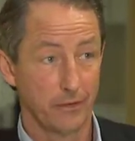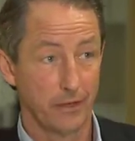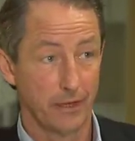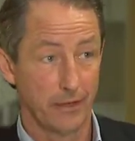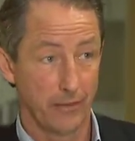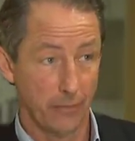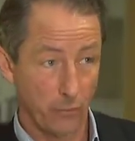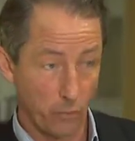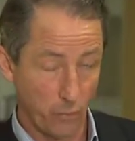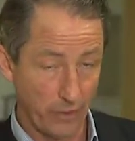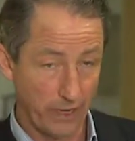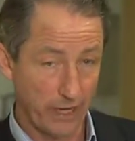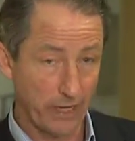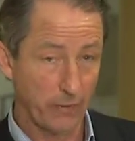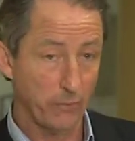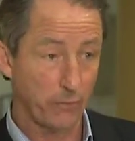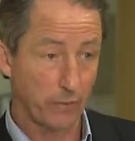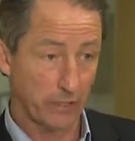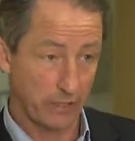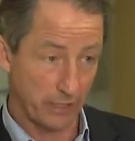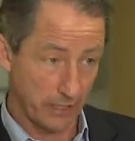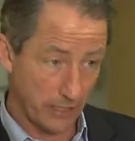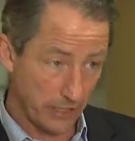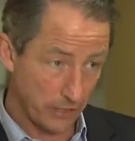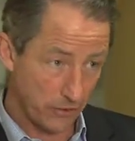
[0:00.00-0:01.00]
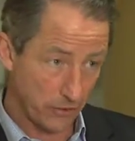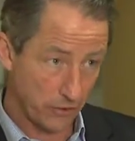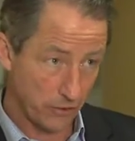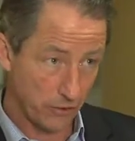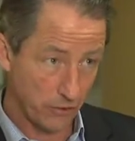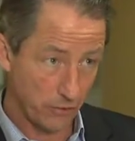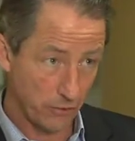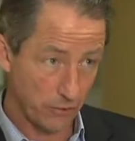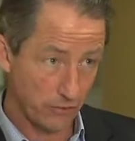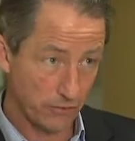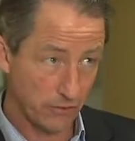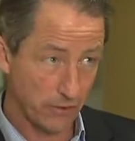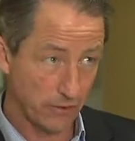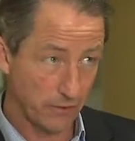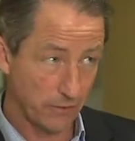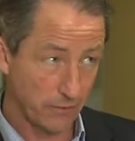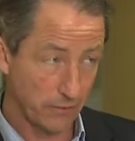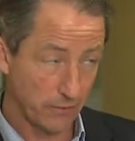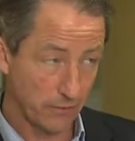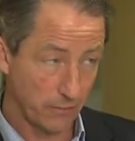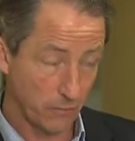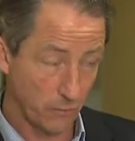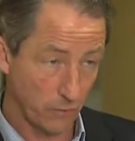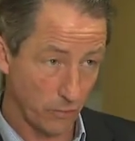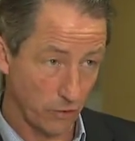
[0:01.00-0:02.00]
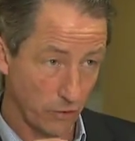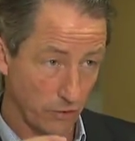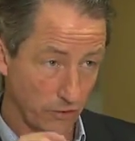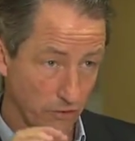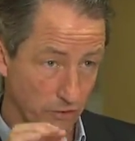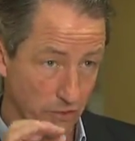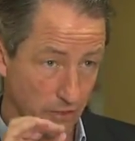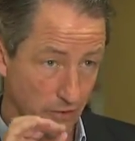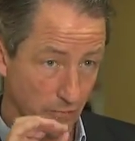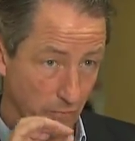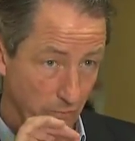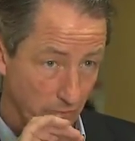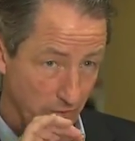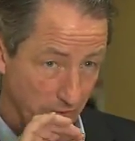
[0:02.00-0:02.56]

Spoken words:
And the way we did choose it was